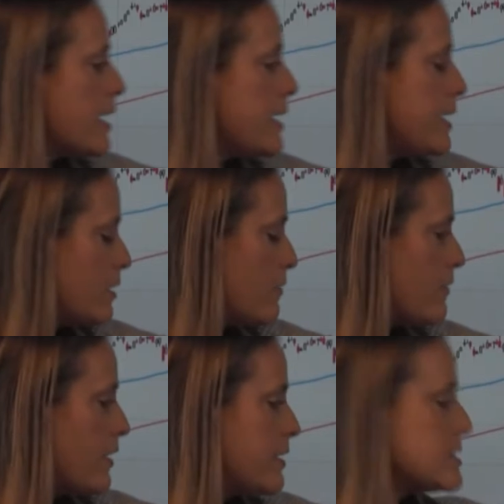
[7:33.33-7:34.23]
here,
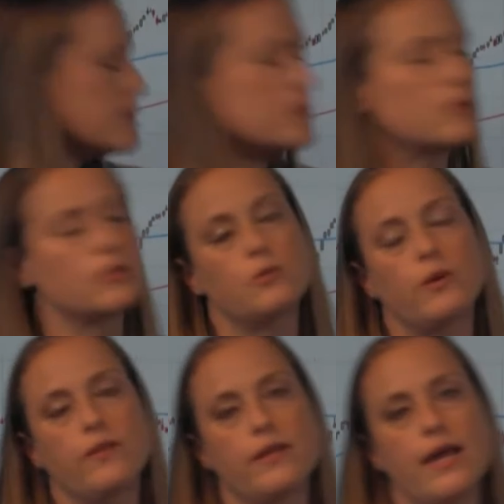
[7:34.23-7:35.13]
very similar to where
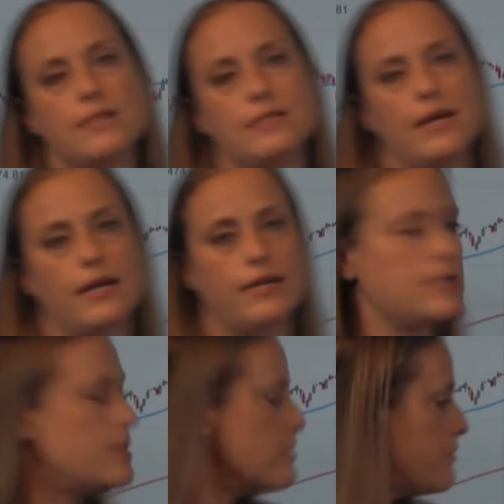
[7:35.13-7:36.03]
the NASDAQ is
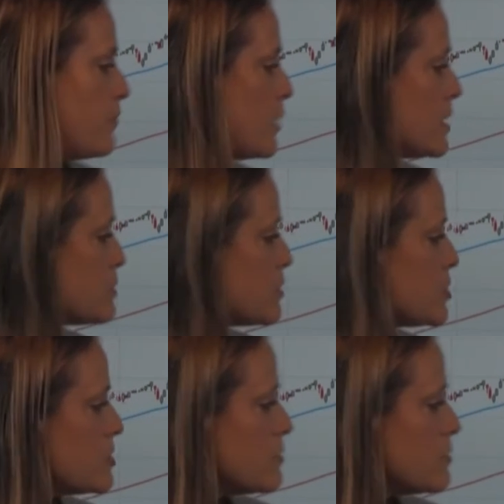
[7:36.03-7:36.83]
in the 40s, which is